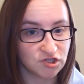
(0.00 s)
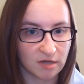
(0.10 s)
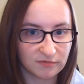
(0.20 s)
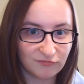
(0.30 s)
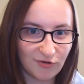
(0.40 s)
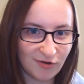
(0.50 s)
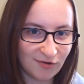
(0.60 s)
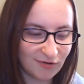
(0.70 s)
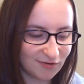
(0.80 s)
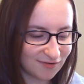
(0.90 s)
Chapter
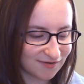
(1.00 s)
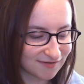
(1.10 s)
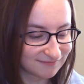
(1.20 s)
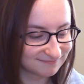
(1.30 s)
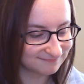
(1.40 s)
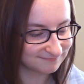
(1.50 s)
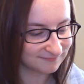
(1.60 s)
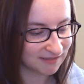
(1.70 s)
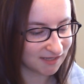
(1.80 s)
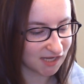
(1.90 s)
4.
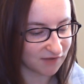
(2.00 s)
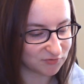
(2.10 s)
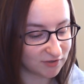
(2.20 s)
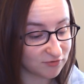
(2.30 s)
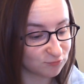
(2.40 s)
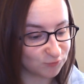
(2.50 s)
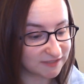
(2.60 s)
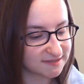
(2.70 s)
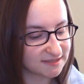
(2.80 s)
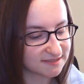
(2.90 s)
After another
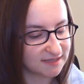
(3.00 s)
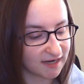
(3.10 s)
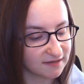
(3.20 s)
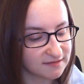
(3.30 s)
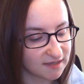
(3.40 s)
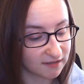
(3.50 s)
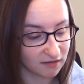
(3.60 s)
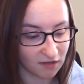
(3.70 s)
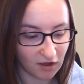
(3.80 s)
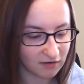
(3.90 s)
restless night and
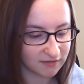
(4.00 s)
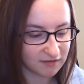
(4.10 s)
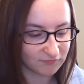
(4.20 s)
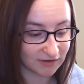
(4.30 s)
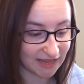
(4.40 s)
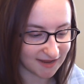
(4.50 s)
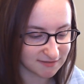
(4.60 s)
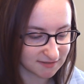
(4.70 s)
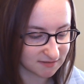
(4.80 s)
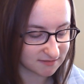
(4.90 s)
a long day of
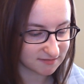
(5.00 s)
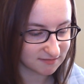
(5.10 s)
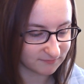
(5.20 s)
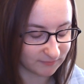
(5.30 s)
classes,